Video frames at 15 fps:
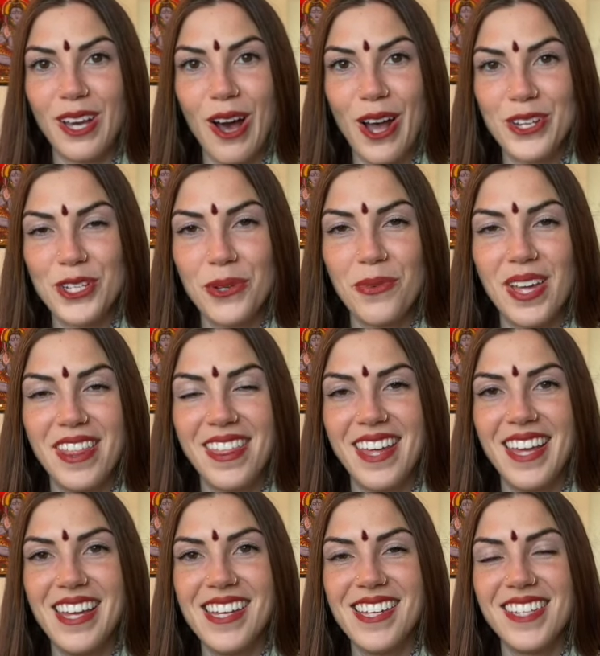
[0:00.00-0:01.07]
Kashi with
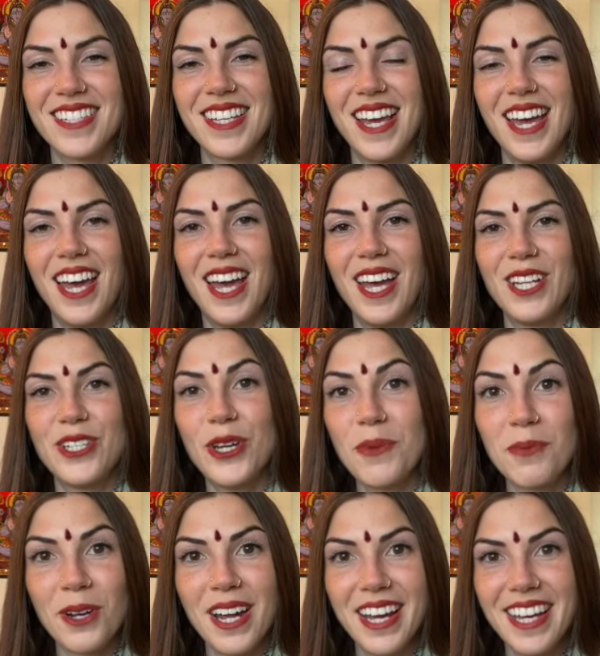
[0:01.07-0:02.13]
is
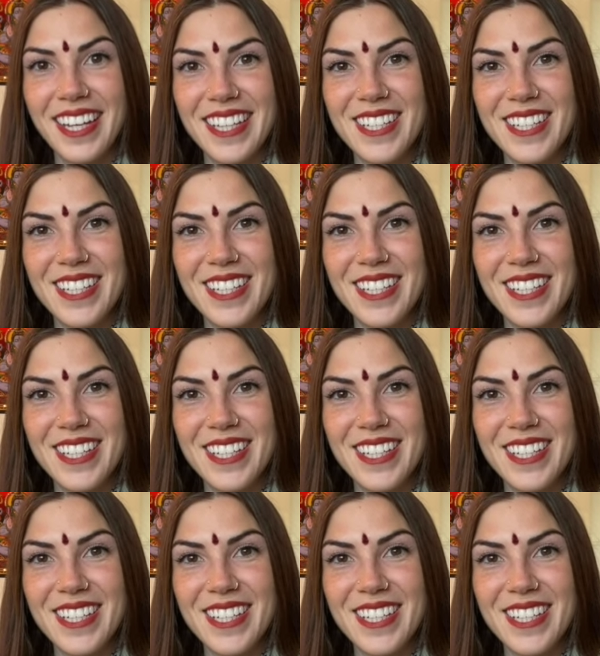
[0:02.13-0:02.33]
turmeric.